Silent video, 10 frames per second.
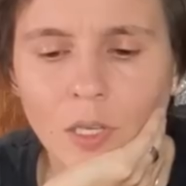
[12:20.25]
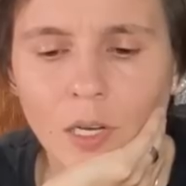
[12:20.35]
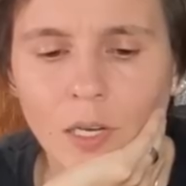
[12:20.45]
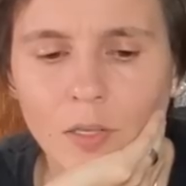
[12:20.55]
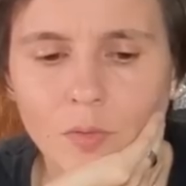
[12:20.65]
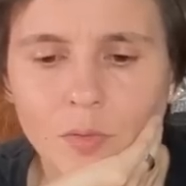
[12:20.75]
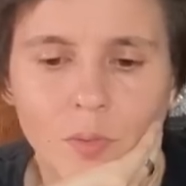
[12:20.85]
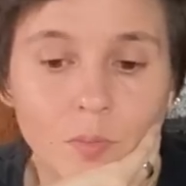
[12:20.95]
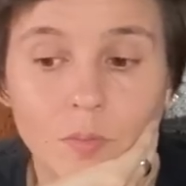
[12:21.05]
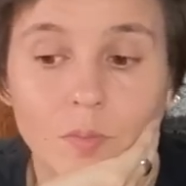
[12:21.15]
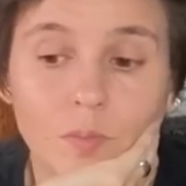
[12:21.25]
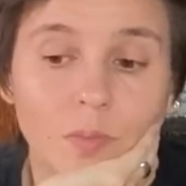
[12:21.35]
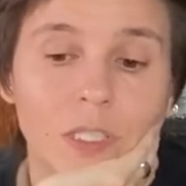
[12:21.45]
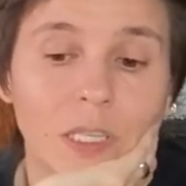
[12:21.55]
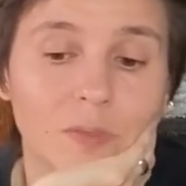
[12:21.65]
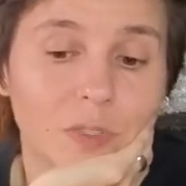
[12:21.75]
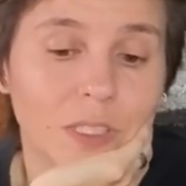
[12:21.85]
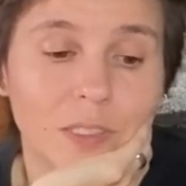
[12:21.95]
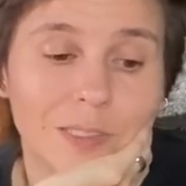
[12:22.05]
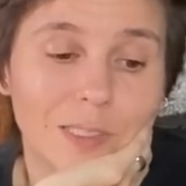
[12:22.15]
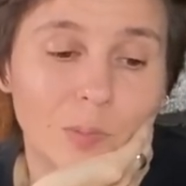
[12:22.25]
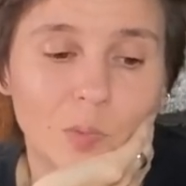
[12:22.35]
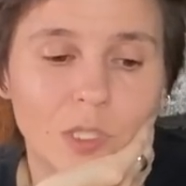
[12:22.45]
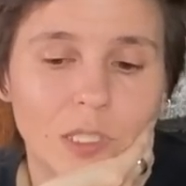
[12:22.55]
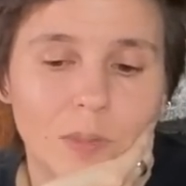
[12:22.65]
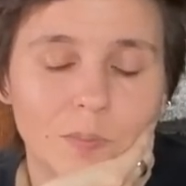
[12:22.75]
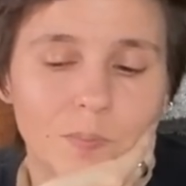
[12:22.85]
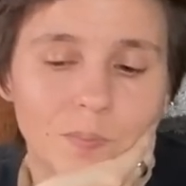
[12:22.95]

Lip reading: from... Because I feel like this is pretty...